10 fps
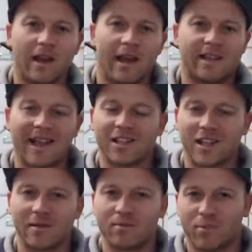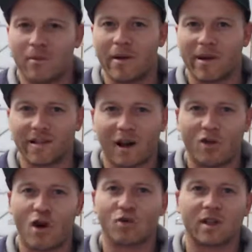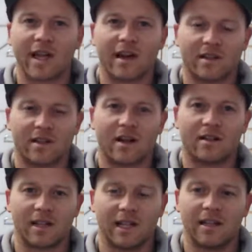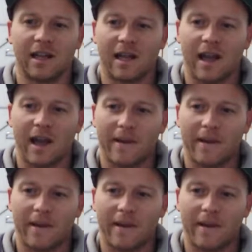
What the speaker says: But it's actually primarily it's our goals that get us started.